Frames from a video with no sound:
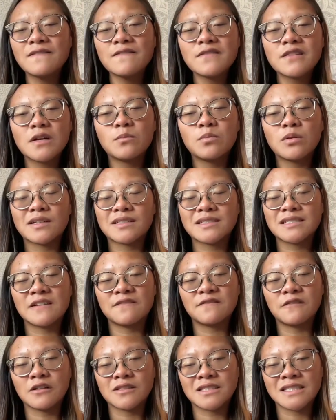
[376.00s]
of the books
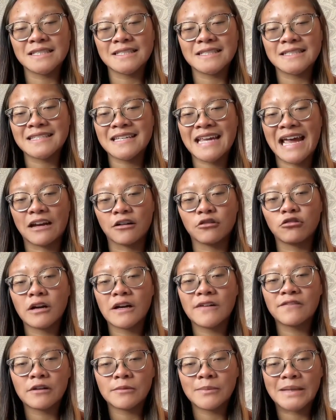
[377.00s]
that falls into this
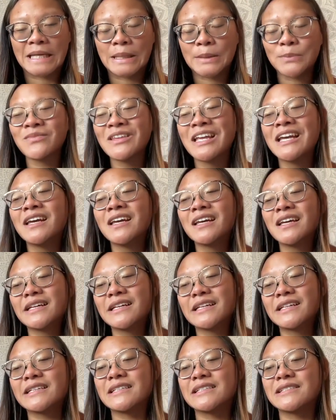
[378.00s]
category for me
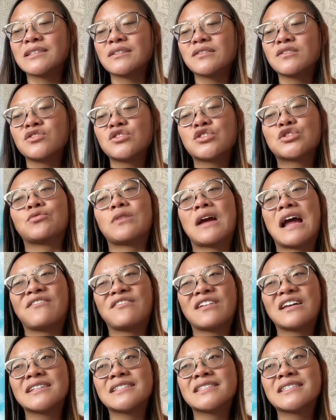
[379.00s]
is
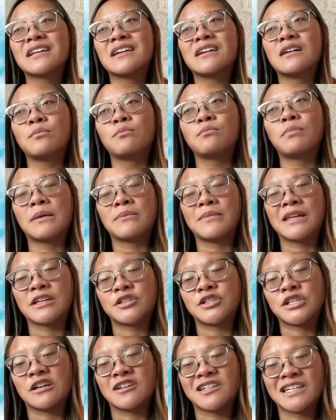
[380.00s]
Travis by Mia
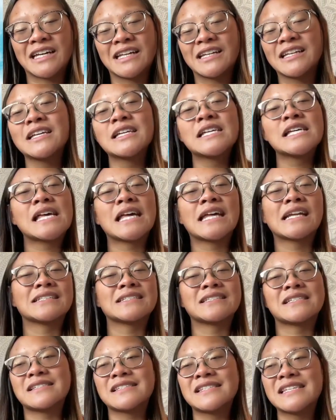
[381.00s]
Sheridan. It
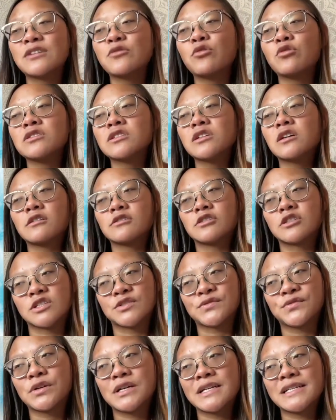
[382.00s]
is the sequel to
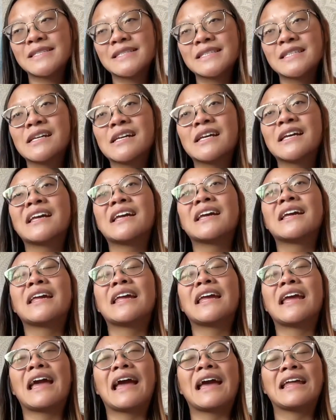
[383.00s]
Archer's Voice.
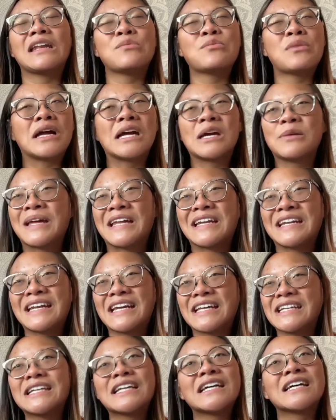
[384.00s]
And in my
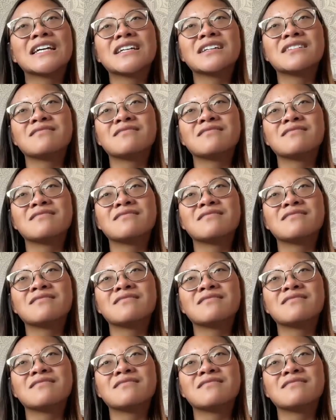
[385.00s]
opinion,